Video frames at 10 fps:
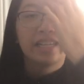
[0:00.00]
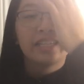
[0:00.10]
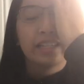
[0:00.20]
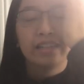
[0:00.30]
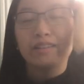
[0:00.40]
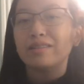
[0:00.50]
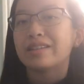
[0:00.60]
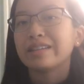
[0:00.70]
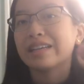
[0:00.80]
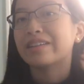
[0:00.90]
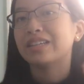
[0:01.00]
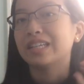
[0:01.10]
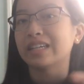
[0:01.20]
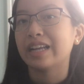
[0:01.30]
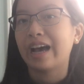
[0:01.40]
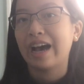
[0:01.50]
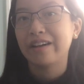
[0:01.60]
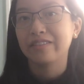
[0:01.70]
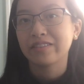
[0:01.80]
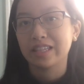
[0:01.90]
to see if she could
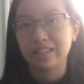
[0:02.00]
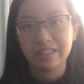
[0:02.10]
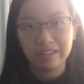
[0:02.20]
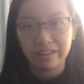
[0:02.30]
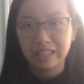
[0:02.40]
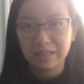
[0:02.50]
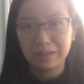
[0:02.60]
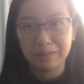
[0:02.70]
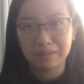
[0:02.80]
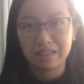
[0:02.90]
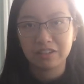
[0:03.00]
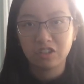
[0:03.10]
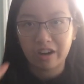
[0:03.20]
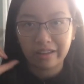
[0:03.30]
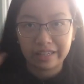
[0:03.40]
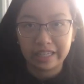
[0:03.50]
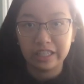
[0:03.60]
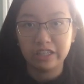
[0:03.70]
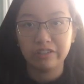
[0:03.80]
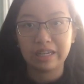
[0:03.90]
have, because, you know, the Egyptians believe strongly
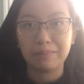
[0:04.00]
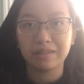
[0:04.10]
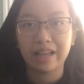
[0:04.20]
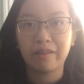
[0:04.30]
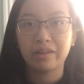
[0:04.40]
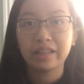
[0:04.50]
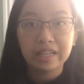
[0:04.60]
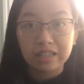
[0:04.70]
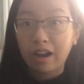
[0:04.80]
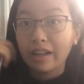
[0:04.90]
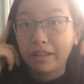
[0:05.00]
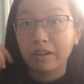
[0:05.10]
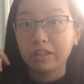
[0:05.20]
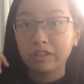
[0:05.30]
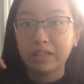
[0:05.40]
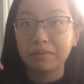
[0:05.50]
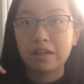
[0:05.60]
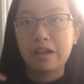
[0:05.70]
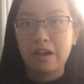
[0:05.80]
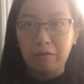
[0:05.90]
in dreams, that what they saw in their dreams
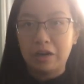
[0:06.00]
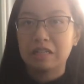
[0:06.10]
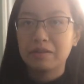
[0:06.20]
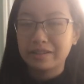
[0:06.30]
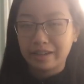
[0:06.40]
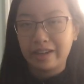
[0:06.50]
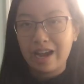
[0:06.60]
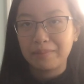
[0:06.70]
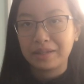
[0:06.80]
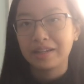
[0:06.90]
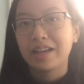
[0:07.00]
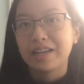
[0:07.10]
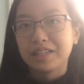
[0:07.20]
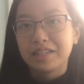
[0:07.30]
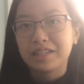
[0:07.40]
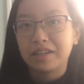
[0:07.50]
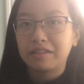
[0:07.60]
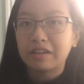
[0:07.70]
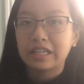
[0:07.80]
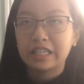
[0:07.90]
was what was going to happen.
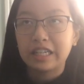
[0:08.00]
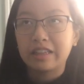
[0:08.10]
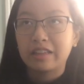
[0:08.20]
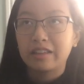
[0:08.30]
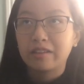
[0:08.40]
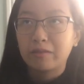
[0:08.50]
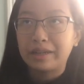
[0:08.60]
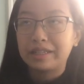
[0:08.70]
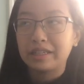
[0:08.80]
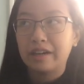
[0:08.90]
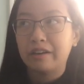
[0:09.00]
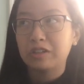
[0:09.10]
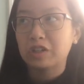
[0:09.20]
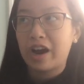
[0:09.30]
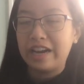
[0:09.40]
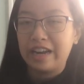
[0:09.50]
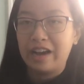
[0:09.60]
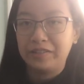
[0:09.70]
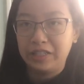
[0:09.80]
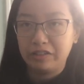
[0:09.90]
So she went to go try and
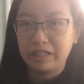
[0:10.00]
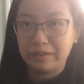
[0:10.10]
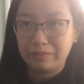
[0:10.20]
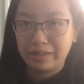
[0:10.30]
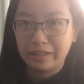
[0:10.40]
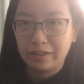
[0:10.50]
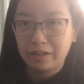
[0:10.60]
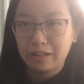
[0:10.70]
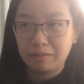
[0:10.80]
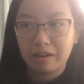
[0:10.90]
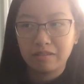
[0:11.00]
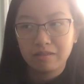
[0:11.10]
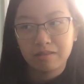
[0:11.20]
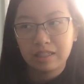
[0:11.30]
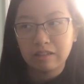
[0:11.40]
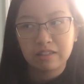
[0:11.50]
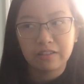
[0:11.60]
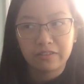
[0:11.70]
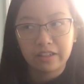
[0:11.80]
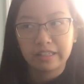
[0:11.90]
have a dream about
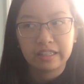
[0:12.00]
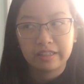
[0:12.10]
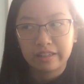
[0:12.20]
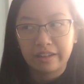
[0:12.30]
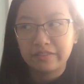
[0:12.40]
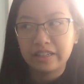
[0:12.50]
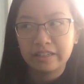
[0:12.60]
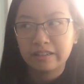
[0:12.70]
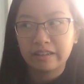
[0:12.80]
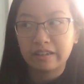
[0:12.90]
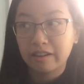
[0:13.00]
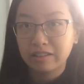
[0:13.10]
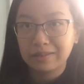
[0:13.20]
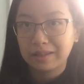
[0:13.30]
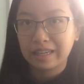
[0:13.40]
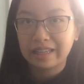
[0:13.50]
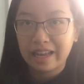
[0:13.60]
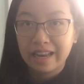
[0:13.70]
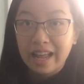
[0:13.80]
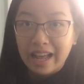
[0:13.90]
Joseph falling in love with her, I don't know, something like that.